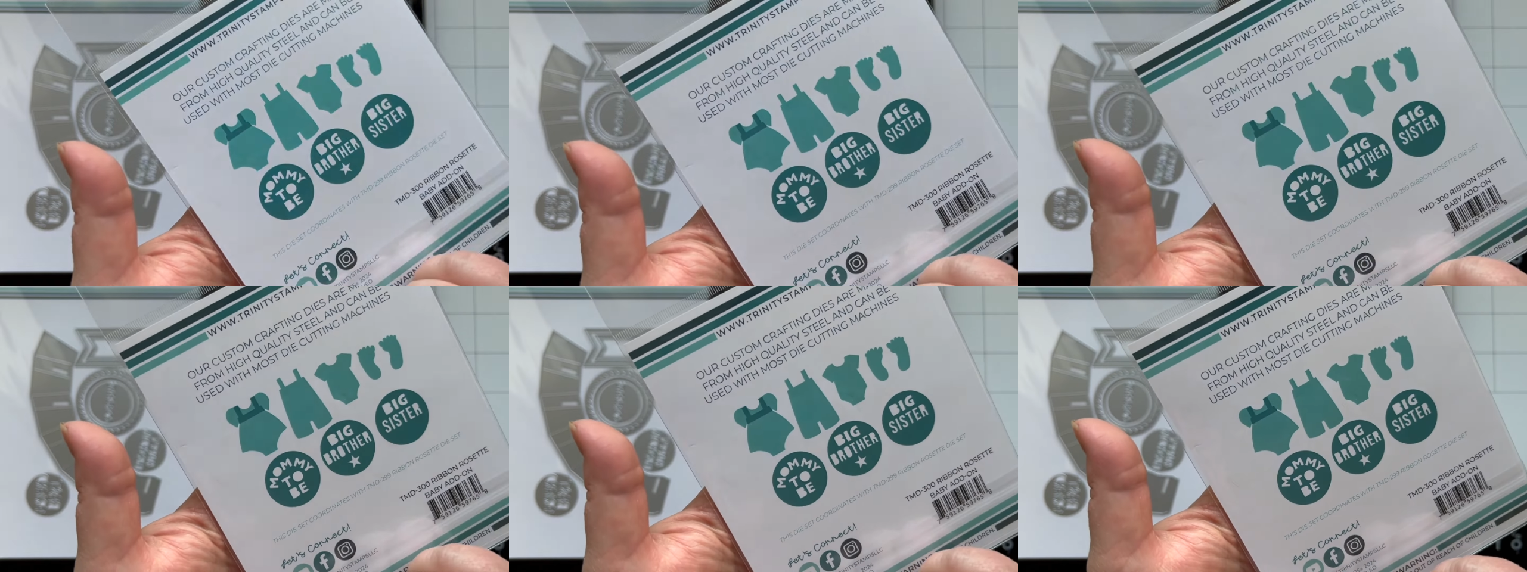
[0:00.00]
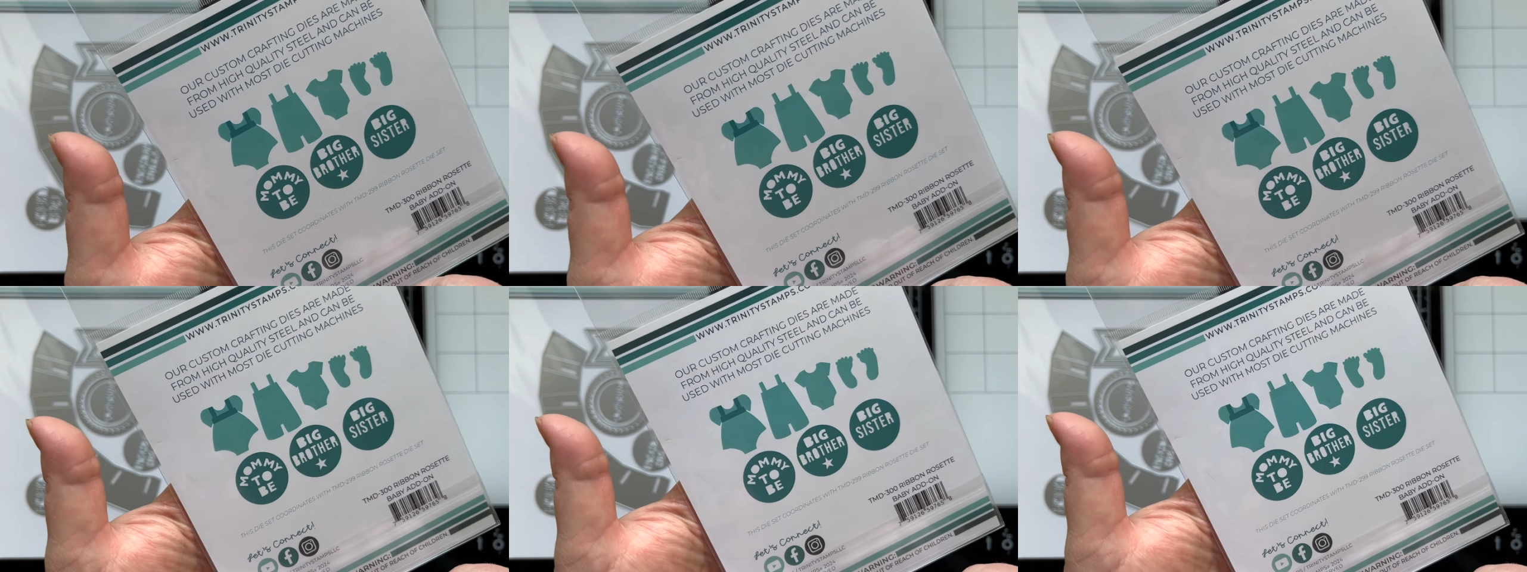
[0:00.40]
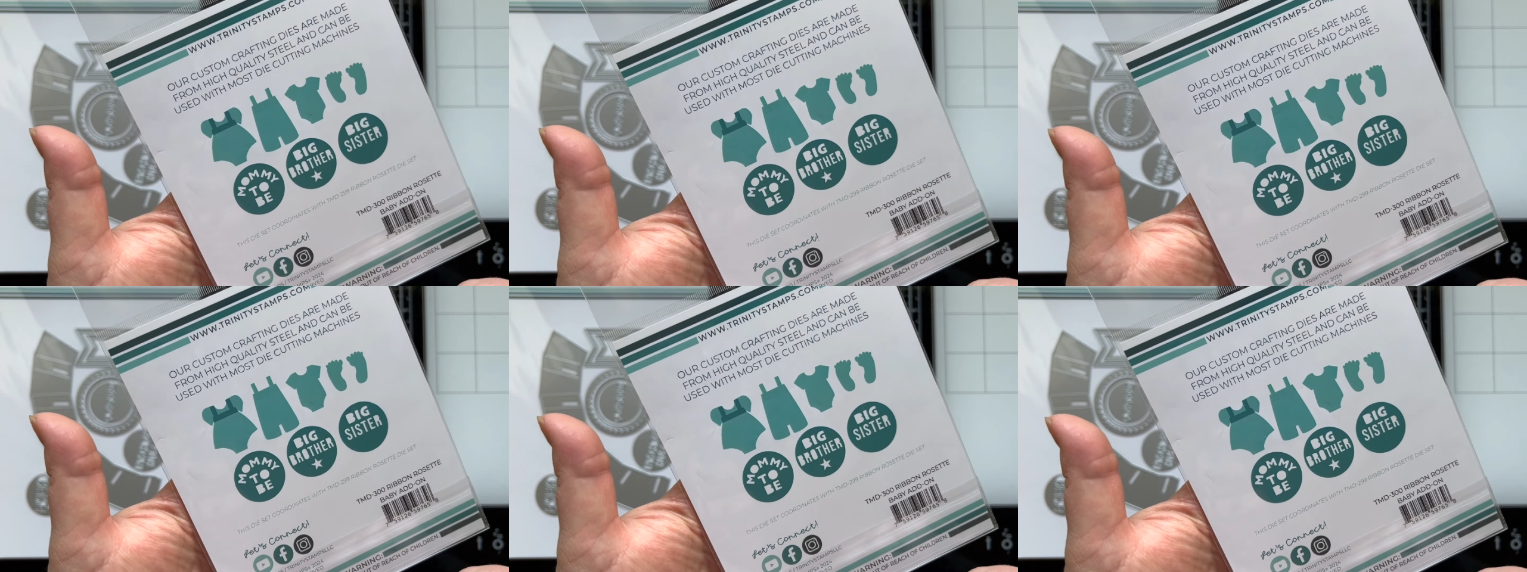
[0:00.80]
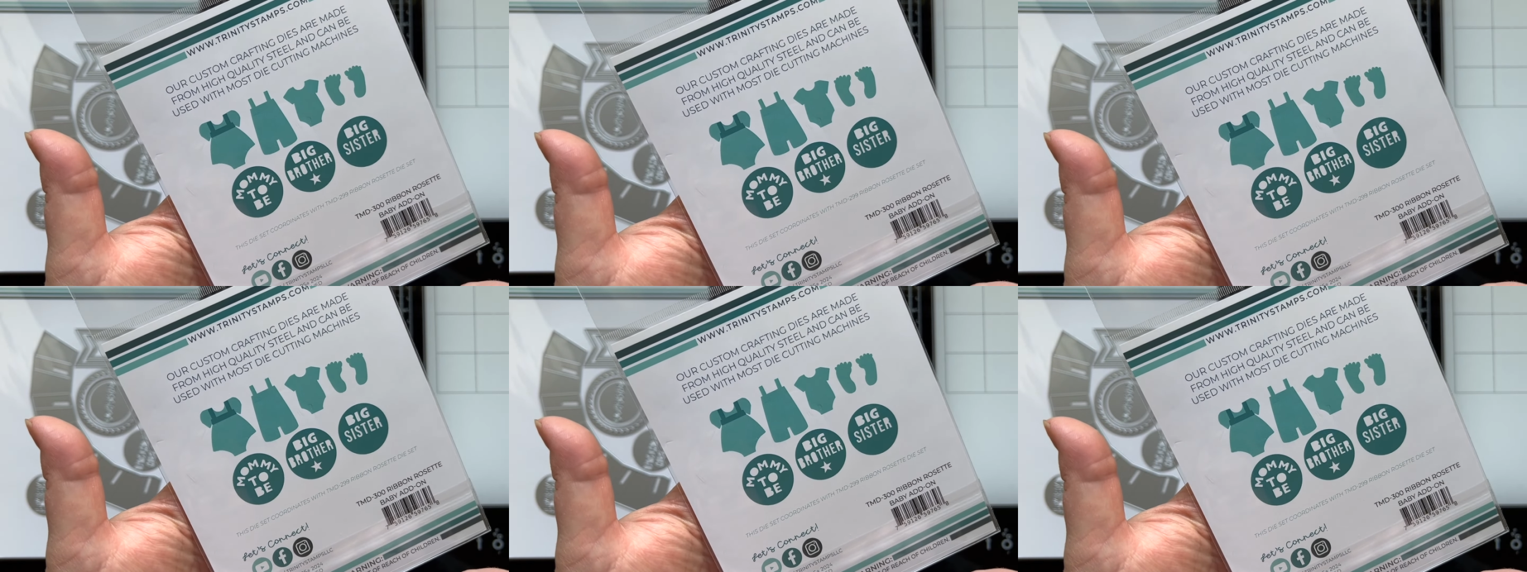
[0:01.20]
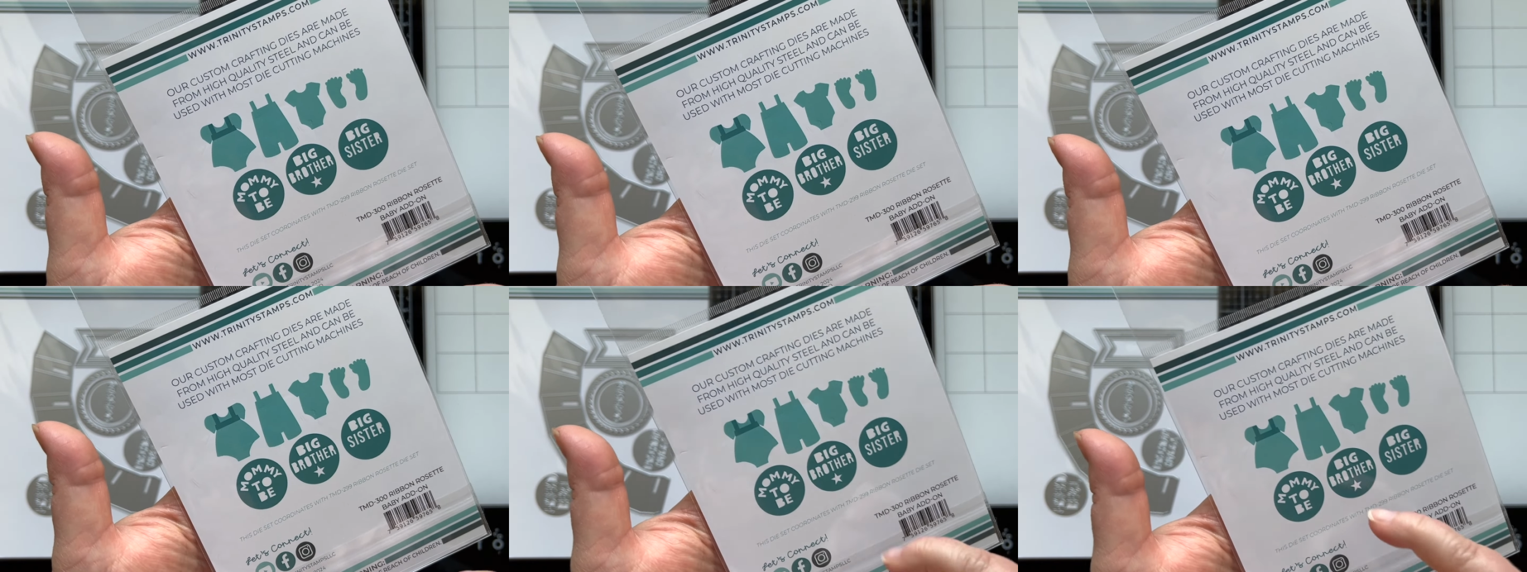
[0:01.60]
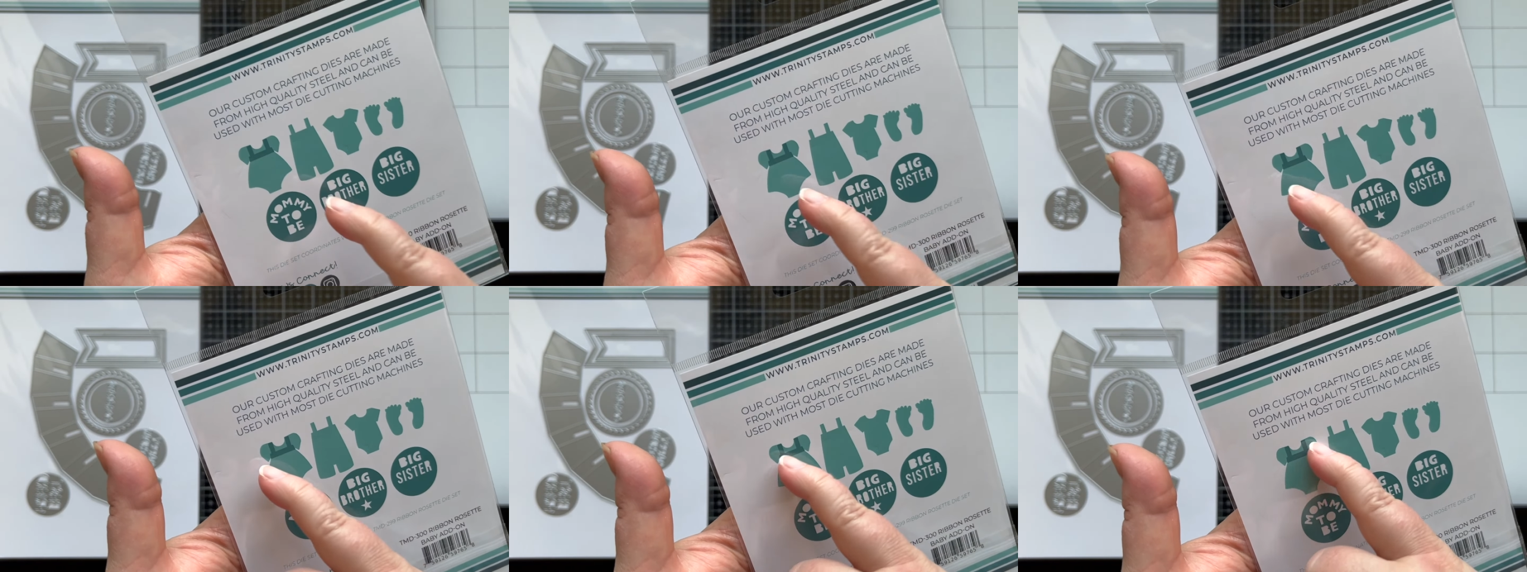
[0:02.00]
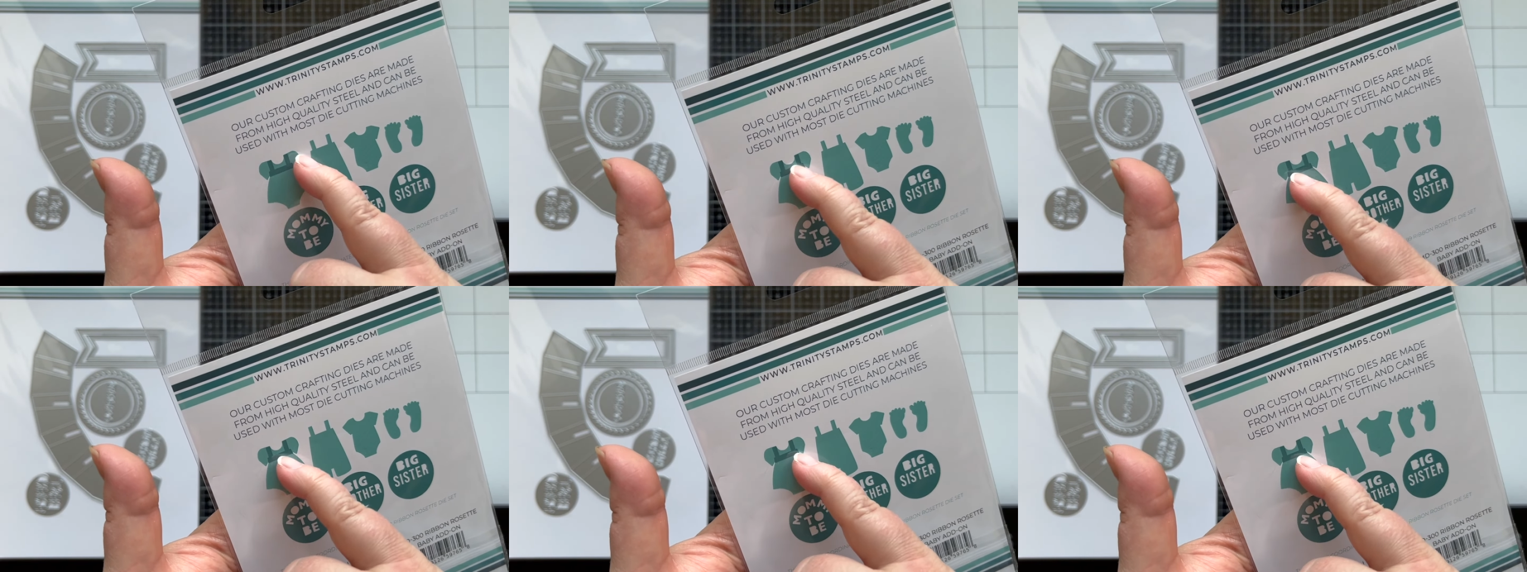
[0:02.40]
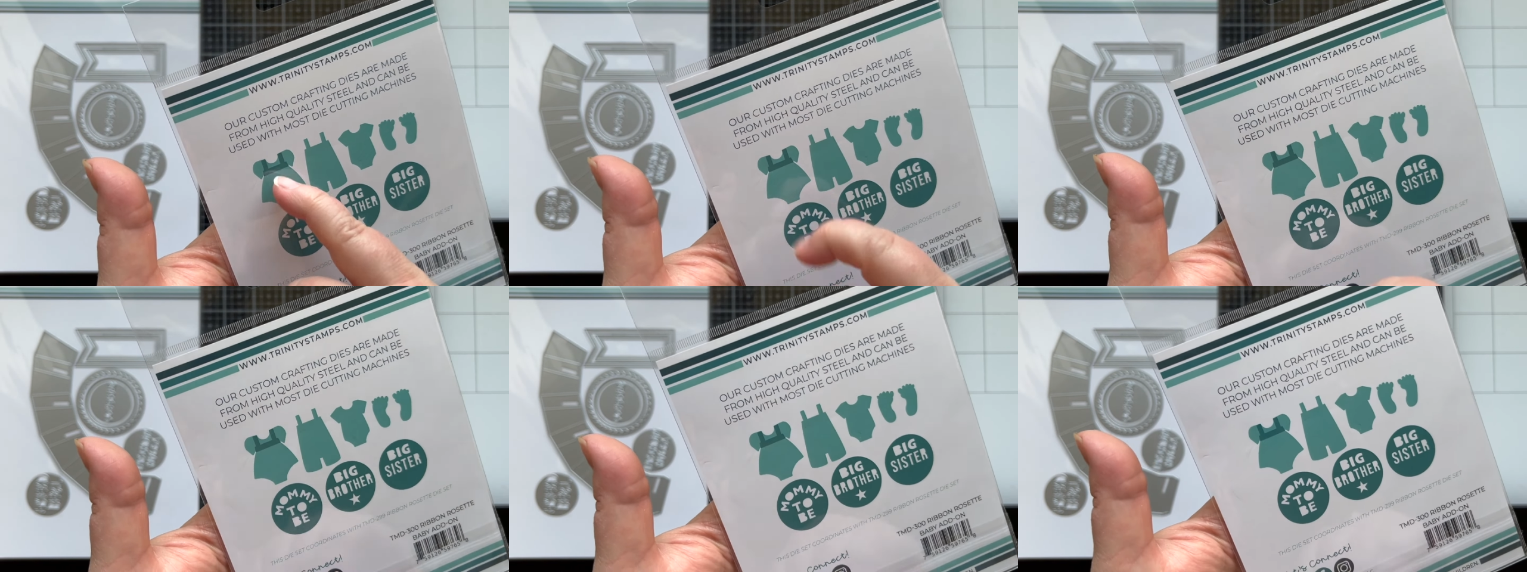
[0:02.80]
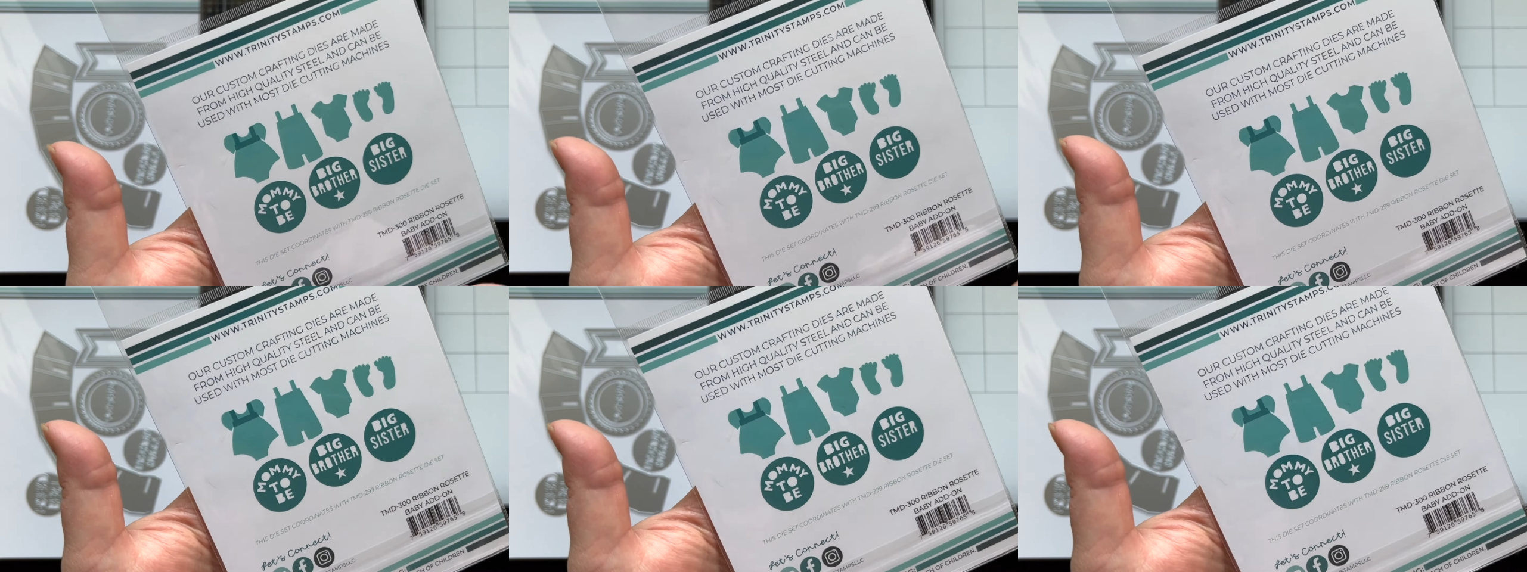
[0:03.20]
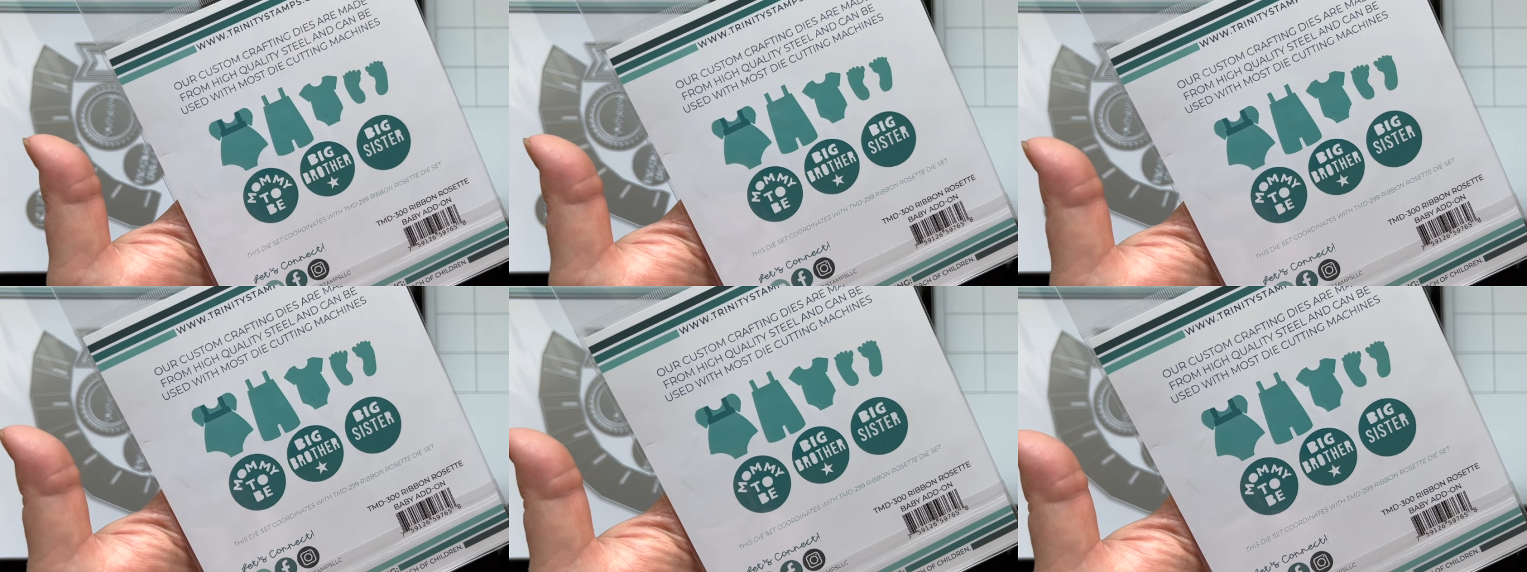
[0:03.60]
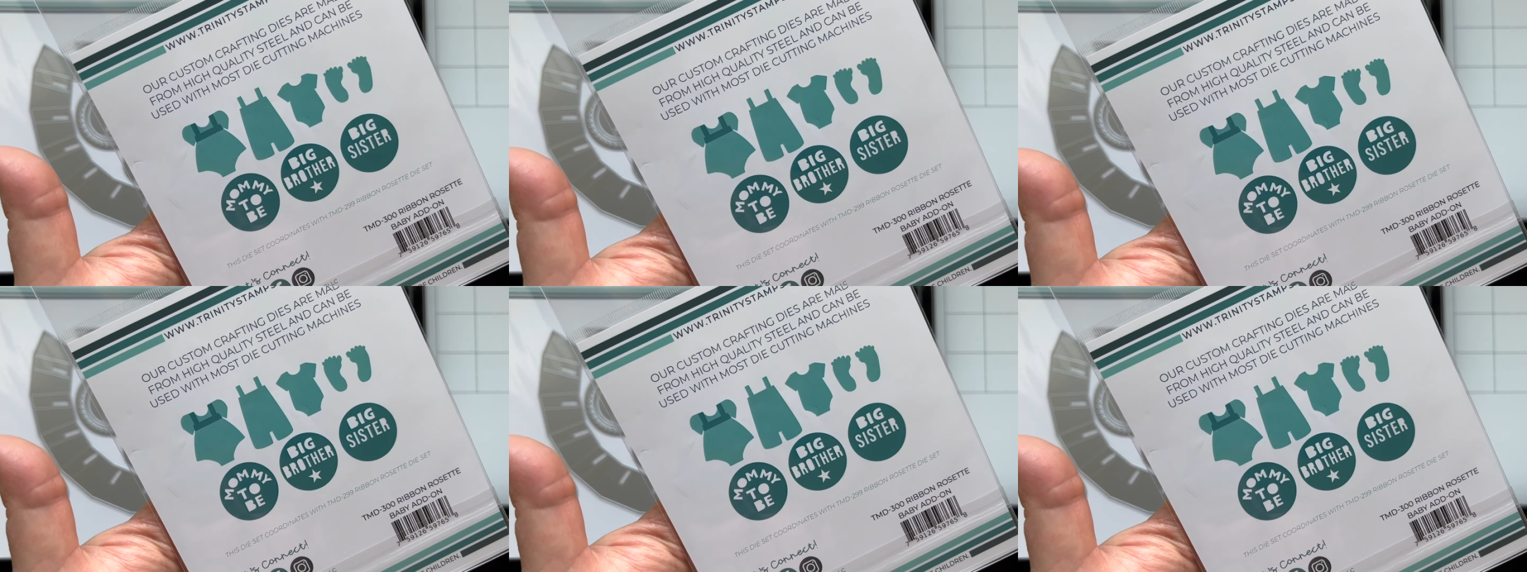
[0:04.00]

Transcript: No face is visible, so there are no lips to read.